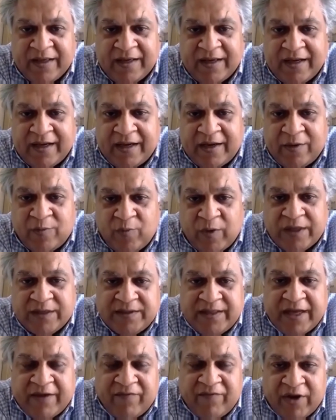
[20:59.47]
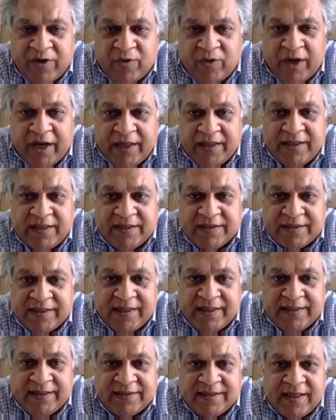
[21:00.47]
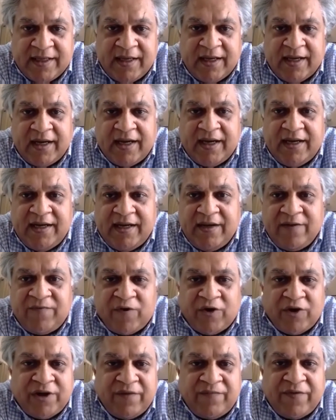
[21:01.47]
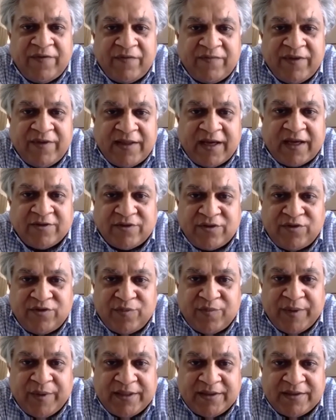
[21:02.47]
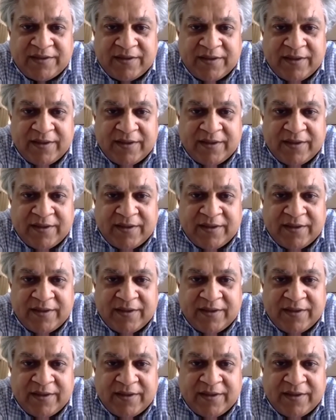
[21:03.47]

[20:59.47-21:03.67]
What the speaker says: once they have acquired these skills, earning 40,000-50,000 rupees.